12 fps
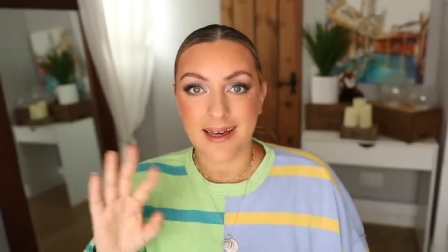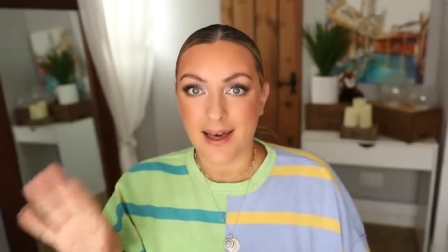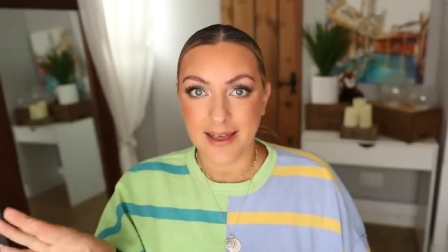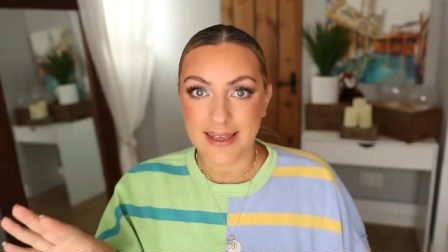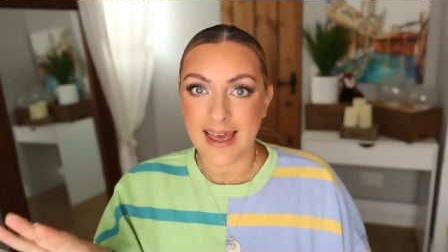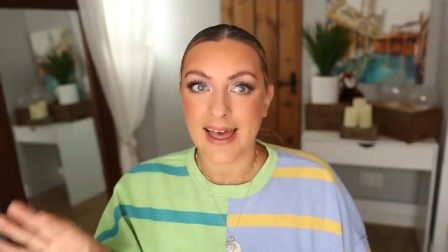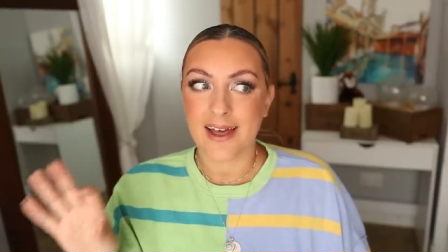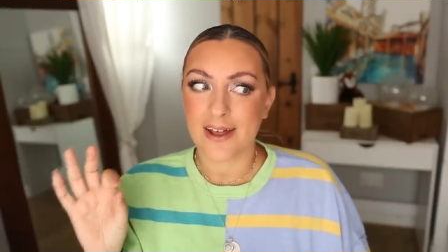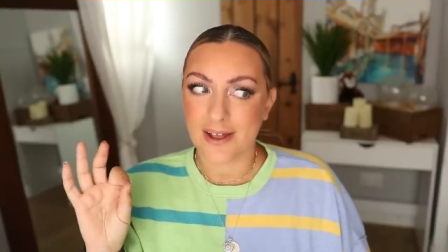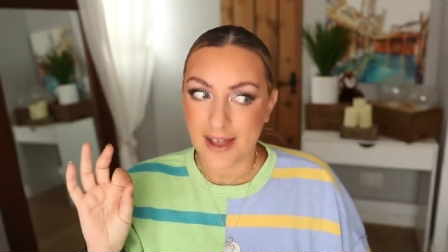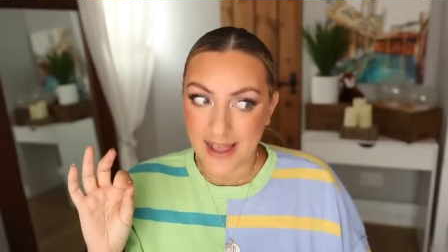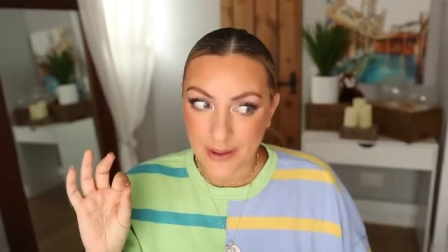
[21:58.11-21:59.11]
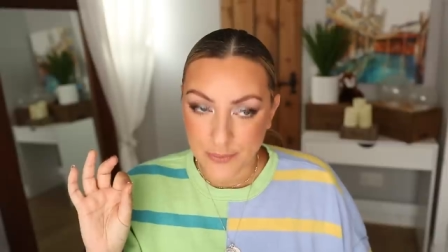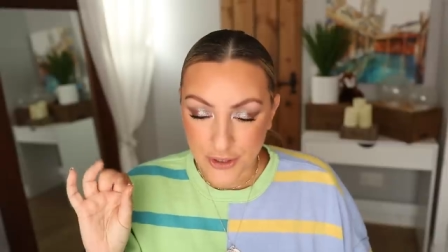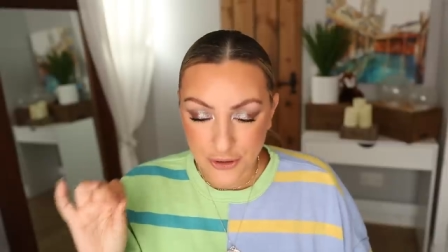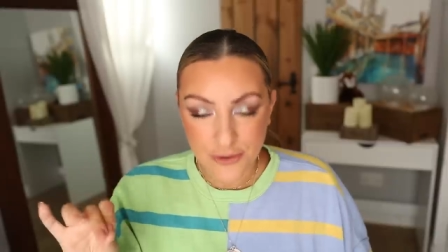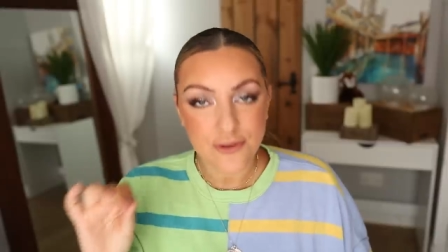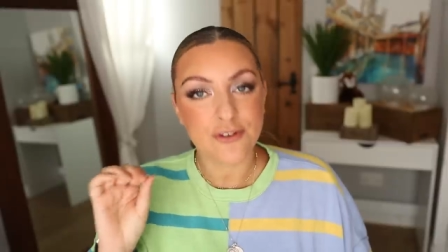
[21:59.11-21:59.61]
i get uh, i have a
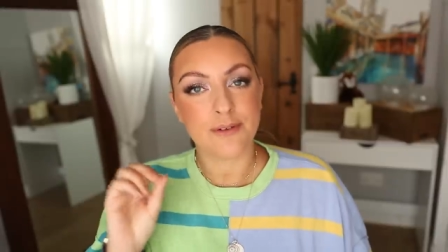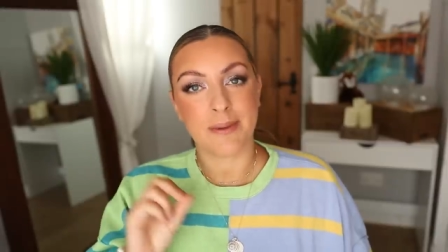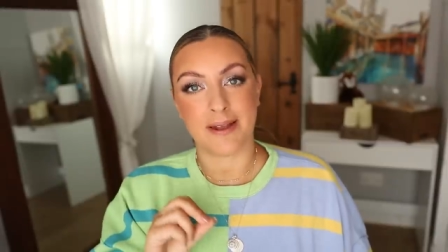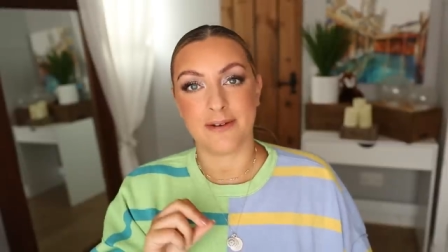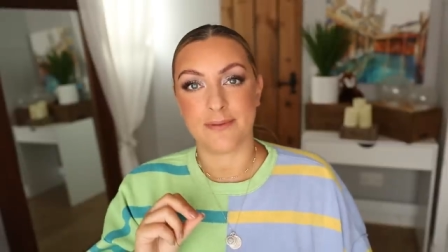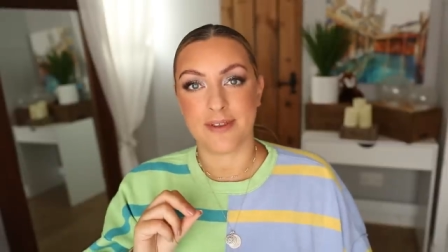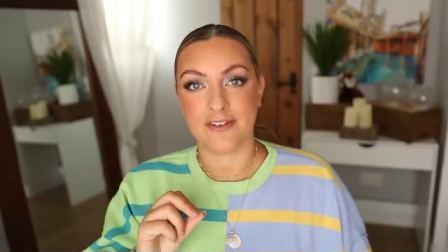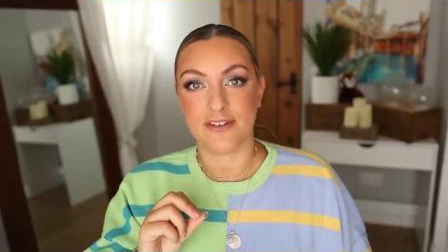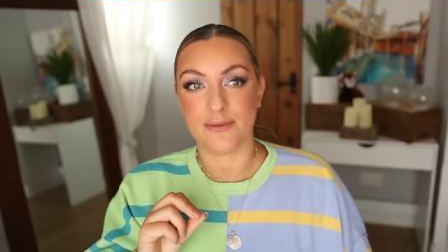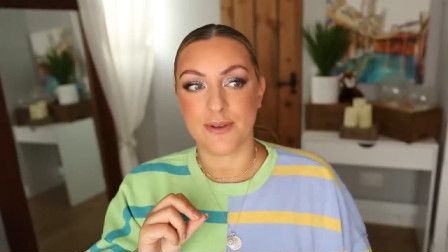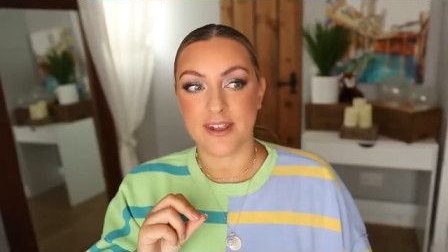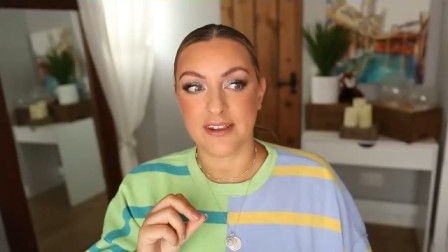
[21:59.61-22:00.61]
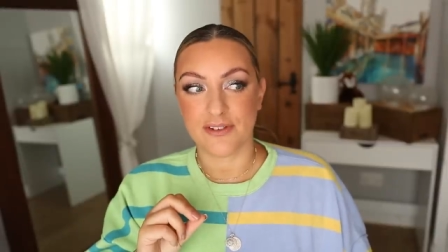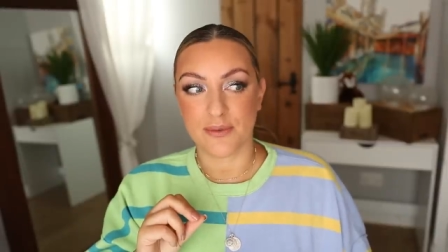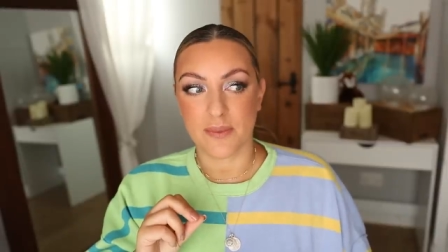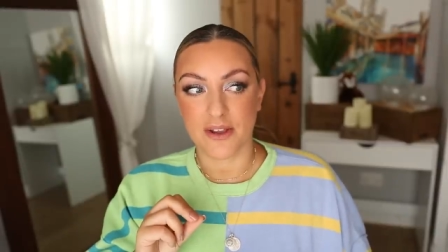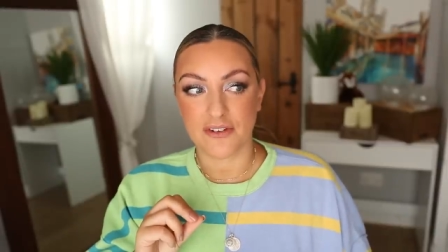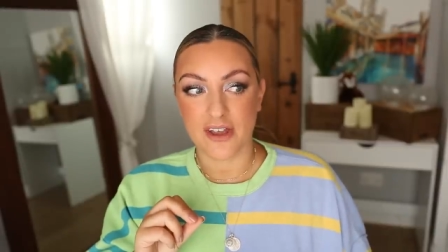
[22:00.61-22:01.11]
huge amount of issues with this on
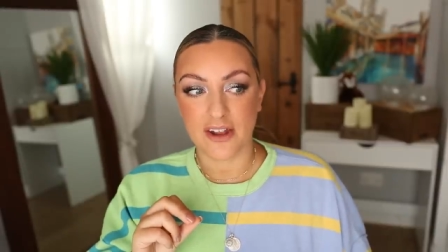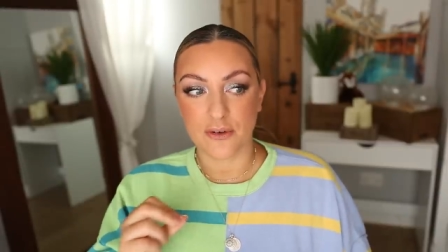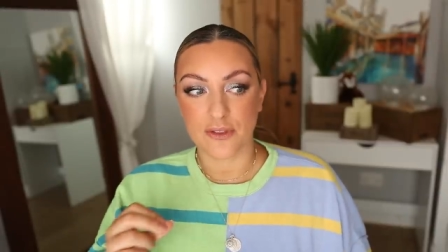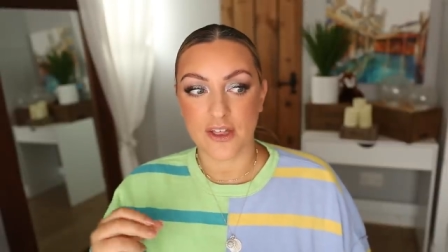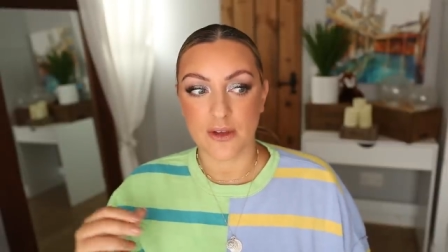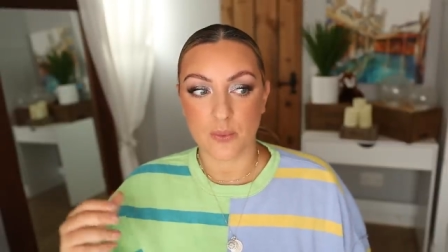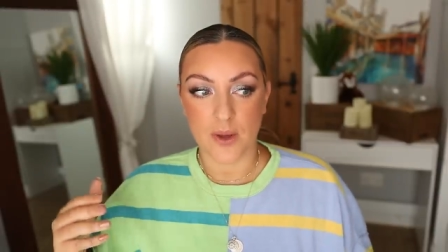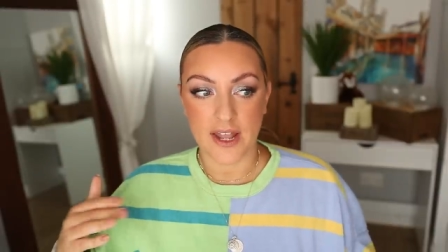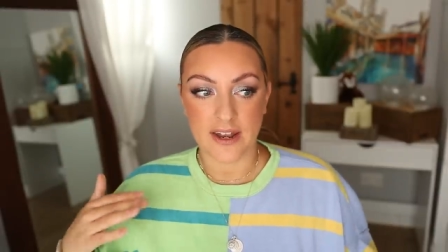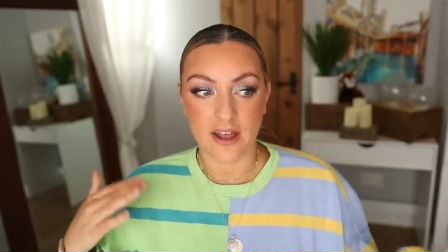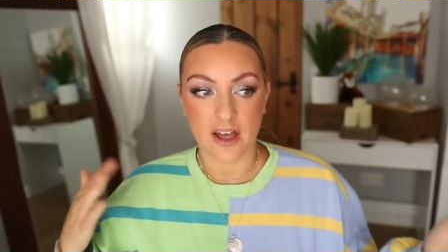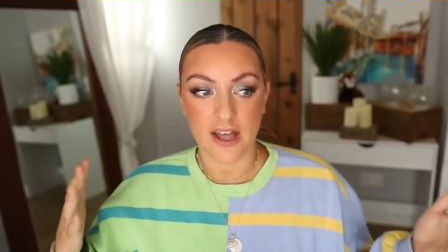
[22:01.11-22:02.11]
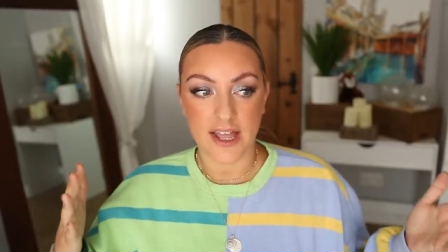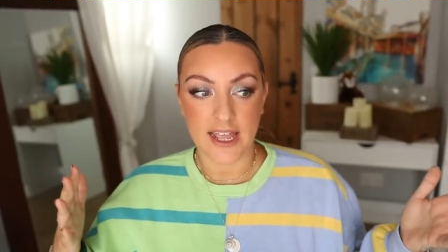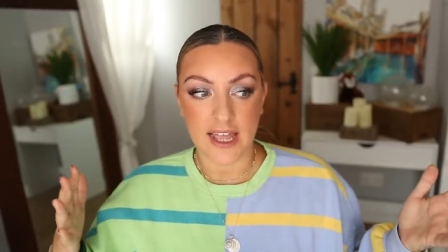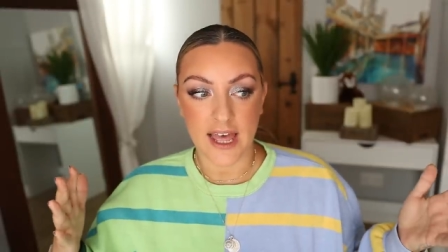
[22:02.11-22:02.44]
my channel that when i